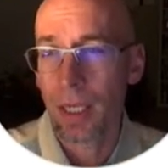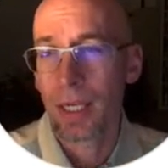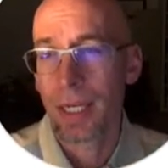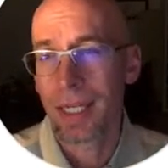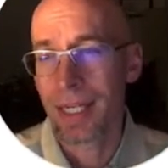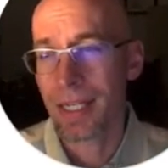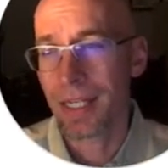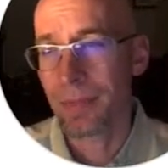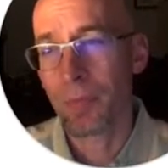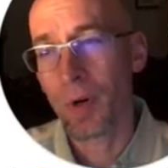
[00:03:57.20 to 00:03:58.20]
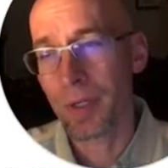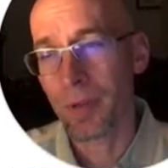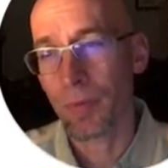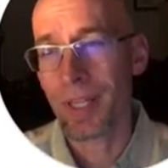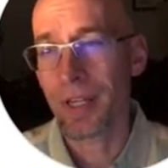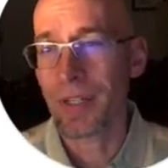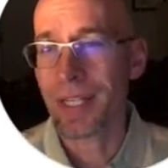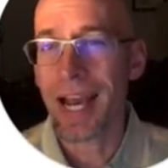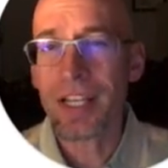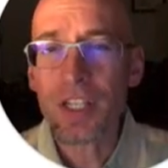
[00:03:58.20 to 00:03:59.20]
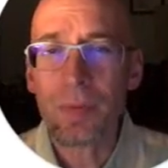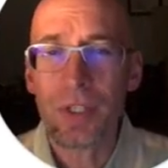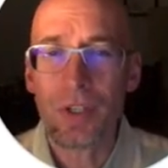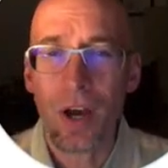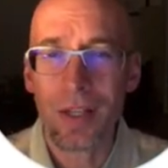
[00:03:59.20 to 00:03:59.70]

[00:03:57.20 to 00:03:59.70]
And point 3 there is ask to be taught